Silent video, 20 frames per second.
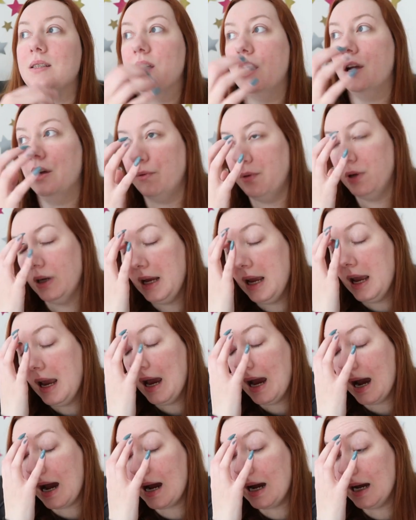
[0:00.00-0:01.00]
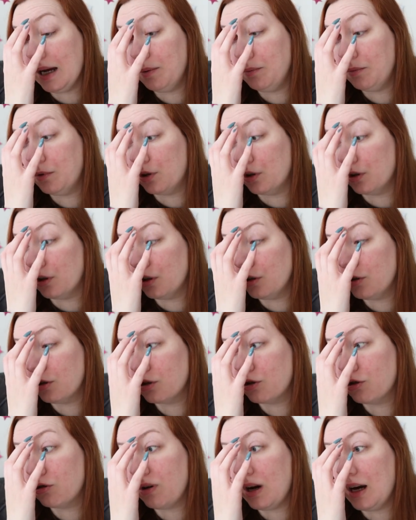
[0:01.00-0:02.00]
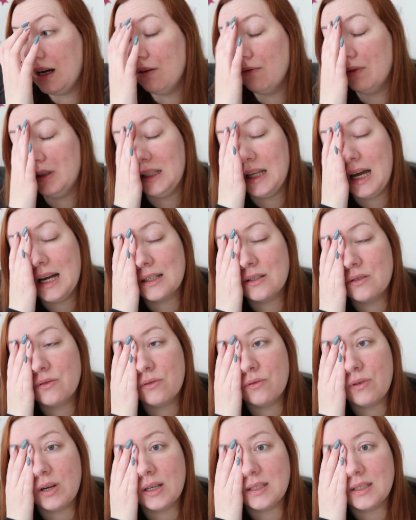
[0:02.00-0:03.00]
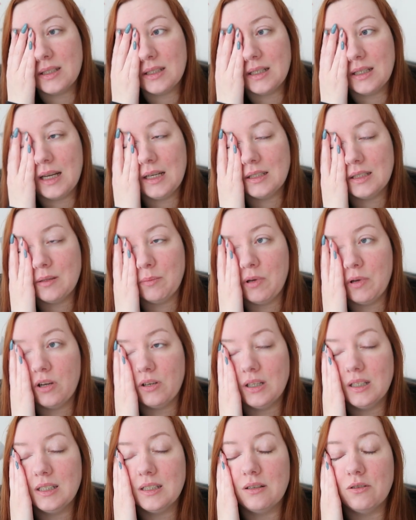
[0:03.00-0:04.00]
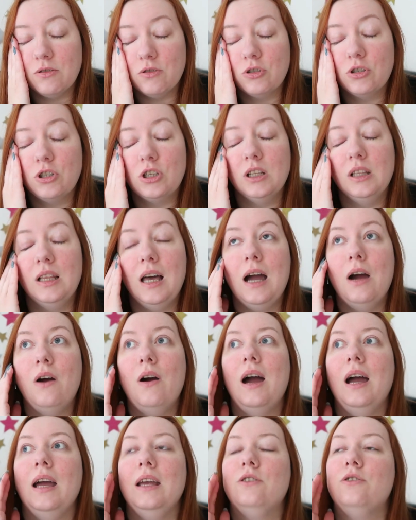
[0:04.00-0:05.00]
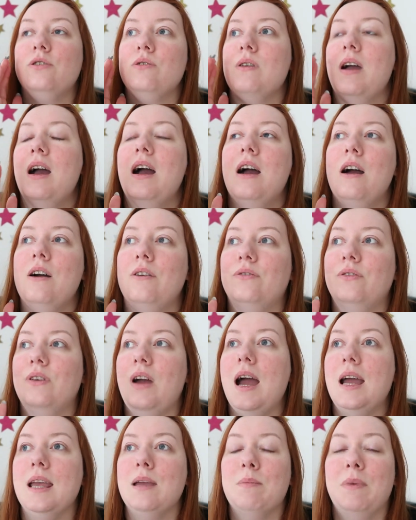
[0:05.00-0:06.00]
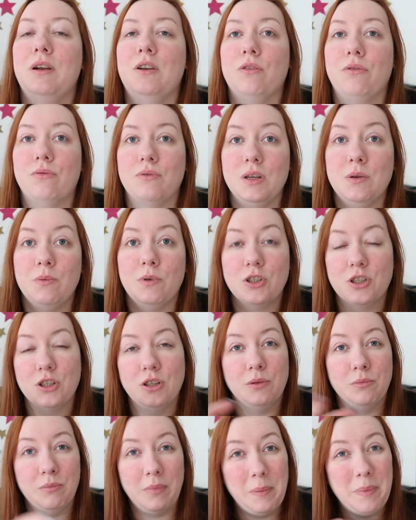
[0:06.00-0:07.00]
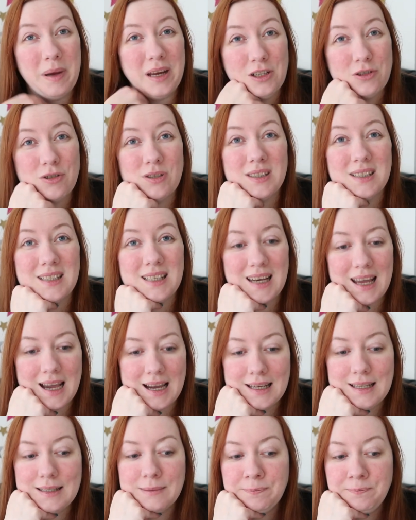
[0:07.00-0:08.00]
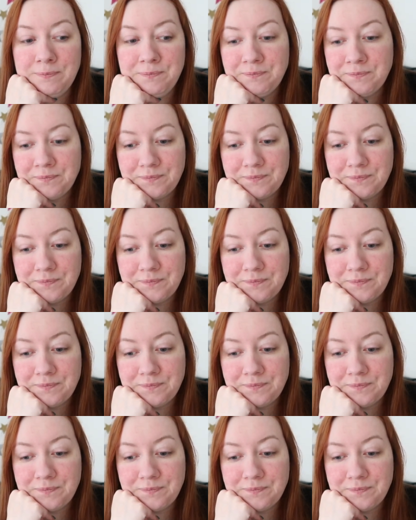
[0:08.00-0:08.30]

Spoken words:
So I'm gonna just try and relax the rest of the day, to be honest, and just chill out. I do have Iron Man 3 watch along with my patrons tonight.